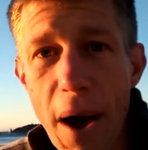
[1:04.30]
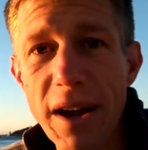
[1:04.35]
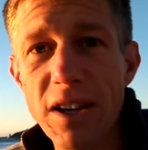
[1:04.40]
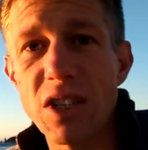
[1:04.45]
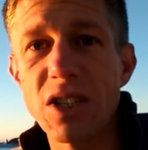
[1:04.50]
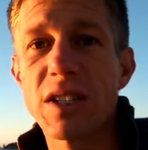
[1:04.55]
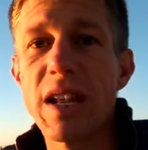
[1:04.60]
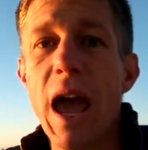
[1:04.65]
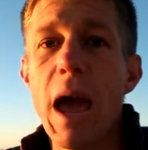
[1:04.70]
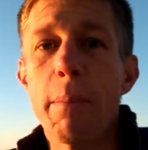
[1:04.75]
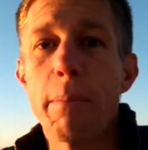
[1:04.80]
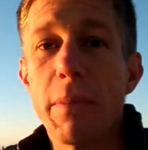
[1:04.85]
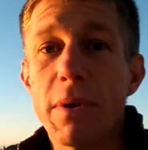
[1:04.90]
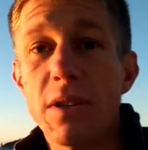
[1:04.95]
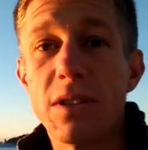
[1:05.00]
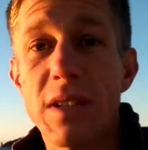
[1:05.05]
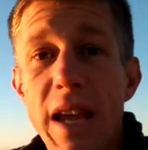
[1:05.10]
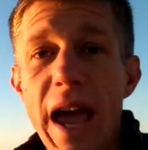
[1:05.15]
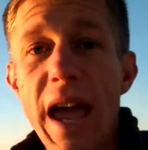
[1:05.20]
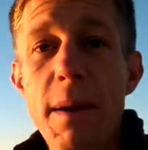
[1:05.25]
by step,
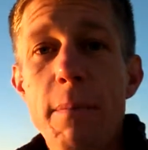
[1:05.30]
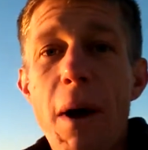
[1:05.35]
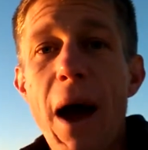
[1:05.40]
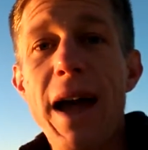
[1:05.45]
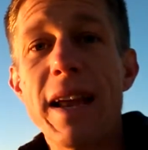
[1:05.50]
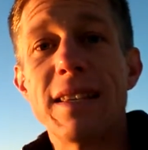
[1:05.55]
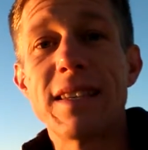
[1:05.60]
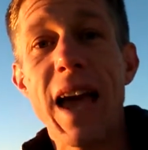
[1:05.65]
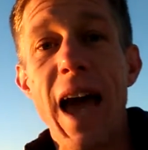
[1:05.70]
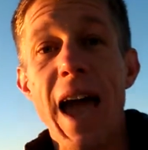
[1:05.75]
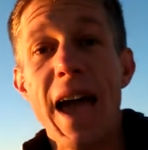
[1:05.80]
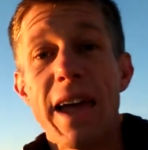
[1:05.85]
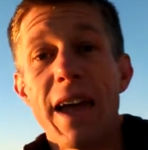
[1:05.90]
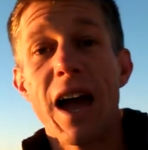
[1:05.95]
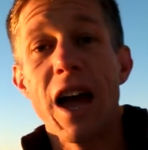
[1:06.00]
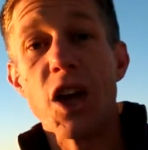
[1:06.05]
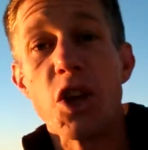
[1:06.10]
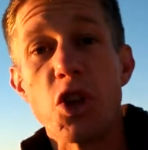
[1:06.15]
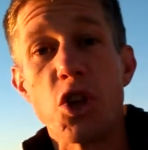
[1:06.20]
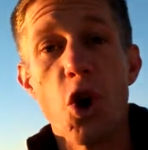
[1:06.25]
day by day,
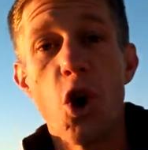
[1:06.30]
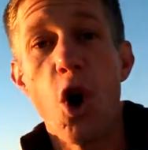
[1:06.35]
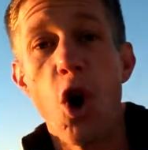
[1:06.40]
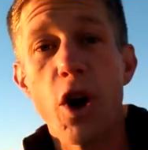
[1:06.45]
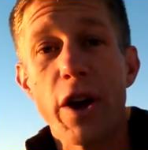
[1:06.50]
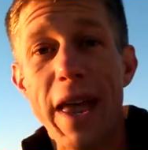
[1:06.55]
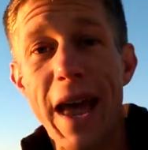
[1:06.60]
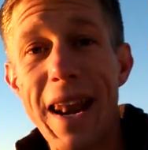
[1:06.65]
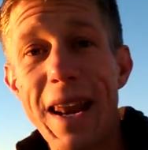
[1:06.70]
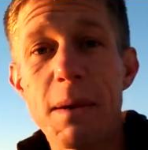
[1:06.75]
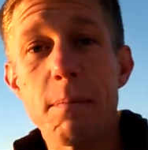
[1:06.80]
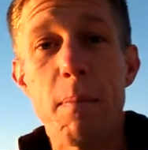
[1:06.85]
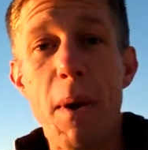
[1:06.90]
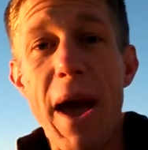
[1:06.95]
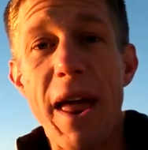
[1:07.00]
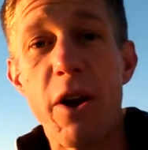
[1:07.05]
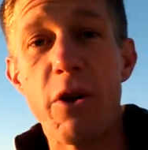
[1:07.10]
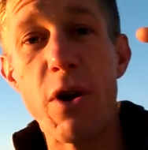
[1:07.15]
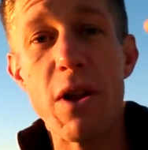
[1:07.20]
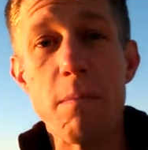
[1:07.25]
you're getting
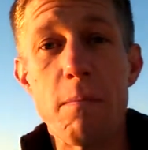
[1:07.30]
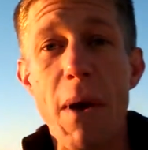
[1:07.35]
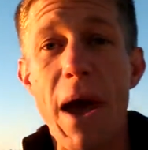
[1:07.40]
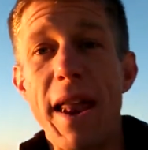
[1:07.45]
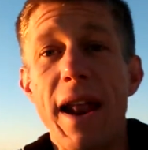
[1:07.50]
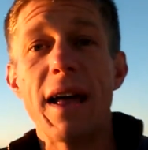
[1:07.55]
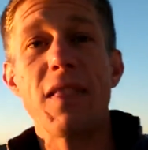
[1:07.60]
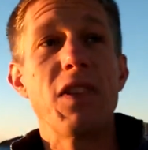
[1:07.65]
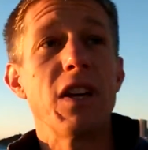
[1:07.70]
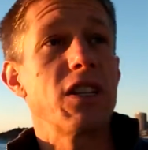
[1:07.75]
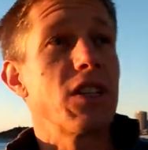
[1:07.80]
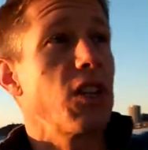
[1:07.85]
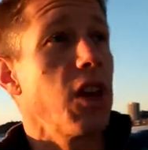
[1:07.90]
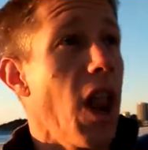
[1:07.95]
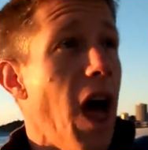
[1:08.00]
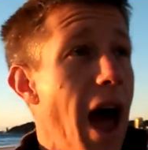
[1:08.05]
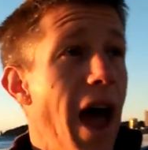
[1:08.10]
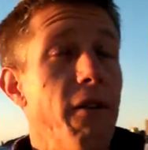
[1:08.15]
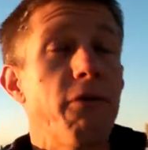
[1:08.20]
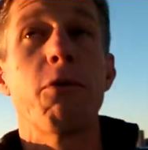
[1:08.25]
better and better. This
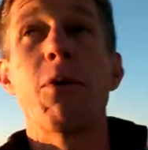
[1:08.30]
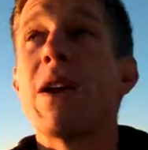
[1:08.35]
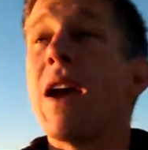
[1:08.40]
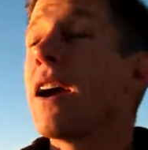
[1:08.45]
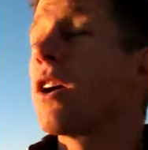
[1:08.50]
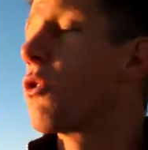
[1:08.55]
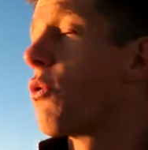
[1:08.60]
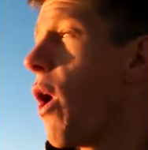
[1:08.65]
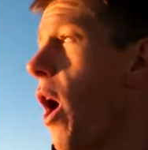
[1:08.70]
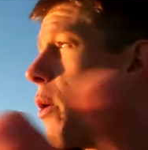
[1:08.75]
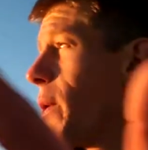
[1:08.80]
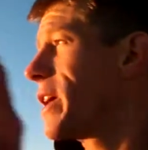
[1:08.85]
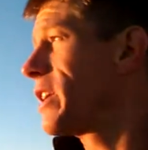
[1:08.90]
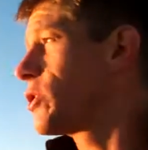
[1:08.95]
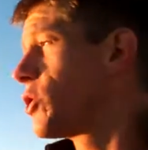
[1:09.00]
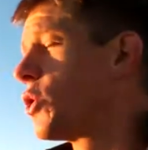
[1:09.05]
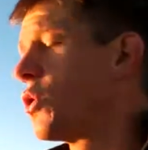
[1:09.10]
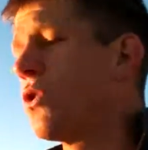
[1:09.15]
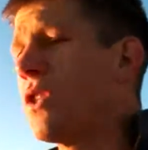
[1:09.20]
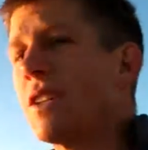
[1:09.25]
life, we are growing
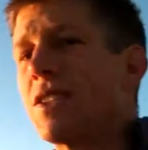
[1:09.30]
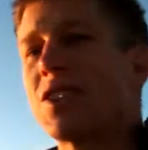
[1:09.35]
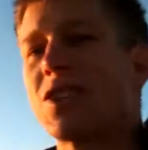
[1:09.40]
to the